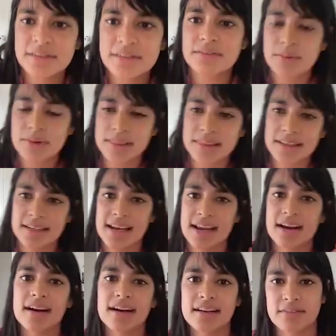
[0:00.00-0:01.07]
sort of what the
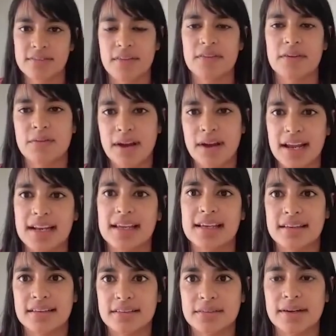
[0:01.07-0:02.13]
narrative on the right
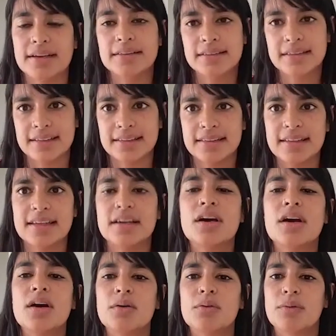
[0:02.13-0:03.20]
is around CSE.
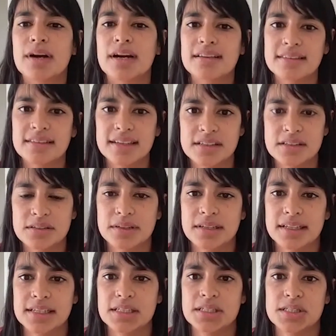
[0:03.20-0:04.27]
Where is the
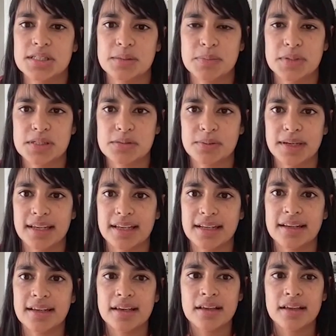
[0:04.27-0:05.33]
interrelationship between
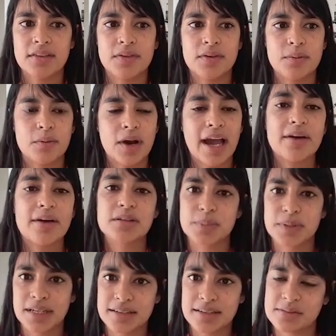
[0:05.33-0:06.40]
the
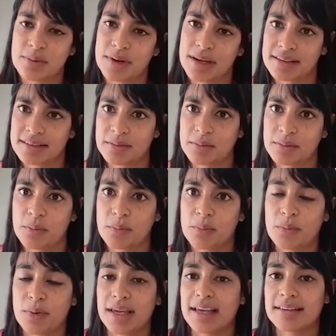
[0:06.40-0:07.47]
counterproductive ways that
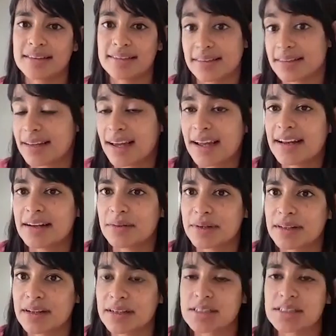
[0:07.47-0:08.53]
we as a society writ
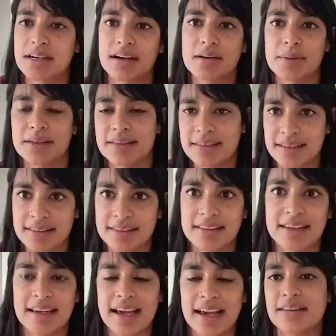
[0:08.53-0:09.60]
large talk about
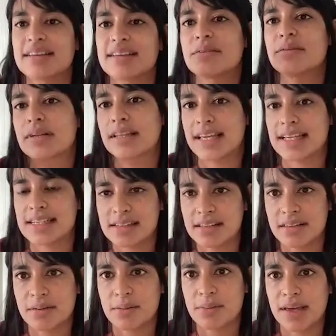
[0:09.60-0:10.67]
CSE? How does that relate to
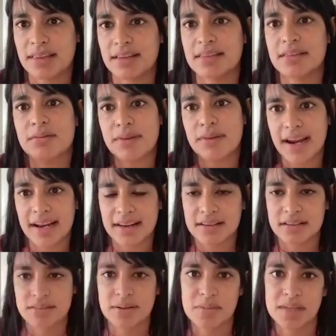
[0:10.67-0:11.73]
the way that the right has
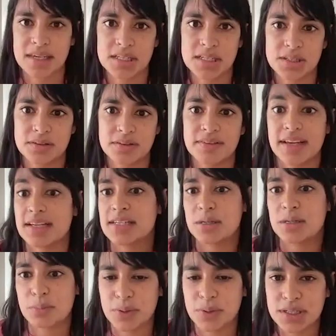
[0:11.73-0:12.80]
framed the issue of
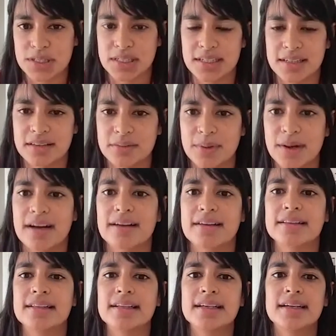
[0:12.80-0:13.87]
anti-abortion as
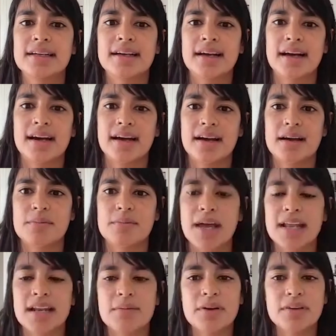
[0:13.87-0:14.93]
well? And
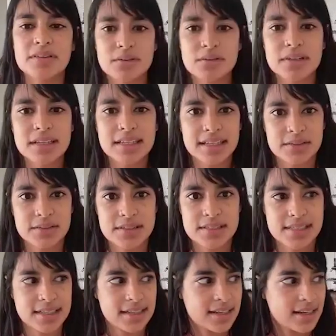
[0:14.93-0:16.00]
I'm also really
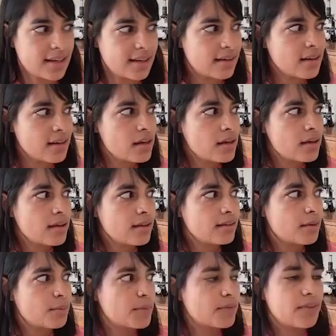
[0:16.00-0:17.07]
interested in
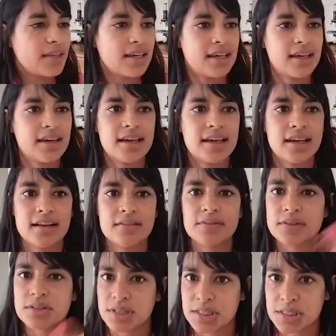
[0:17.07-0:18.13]
some of the
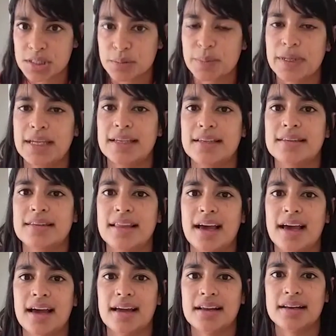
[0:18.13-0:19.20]
infrastructure piece
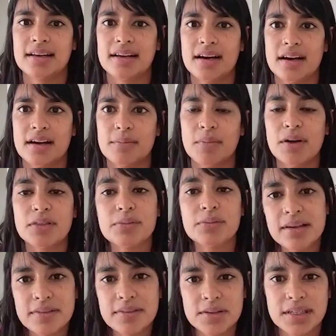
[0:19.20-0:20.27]
that all
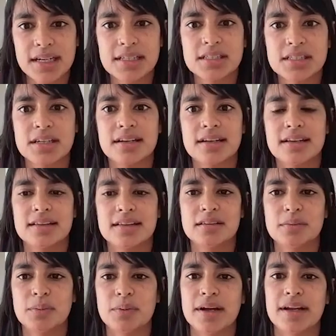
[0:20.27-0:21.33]
three of you touched on at this
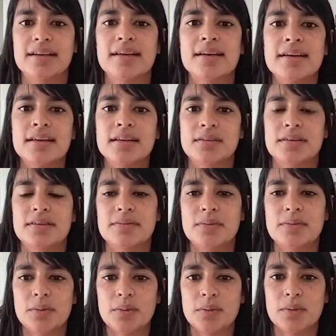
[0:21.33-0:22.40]
point, sort of
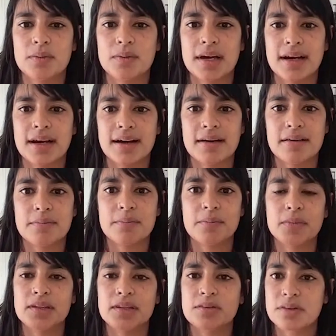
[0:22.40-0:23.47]

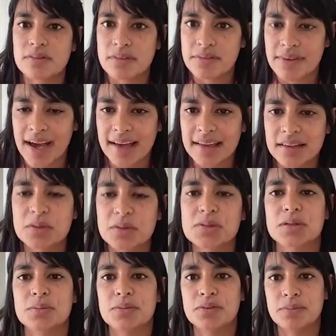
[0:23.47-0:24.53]
the vast
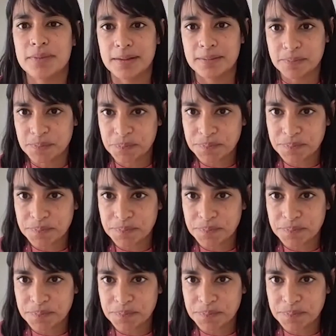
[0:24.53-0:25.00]
social movement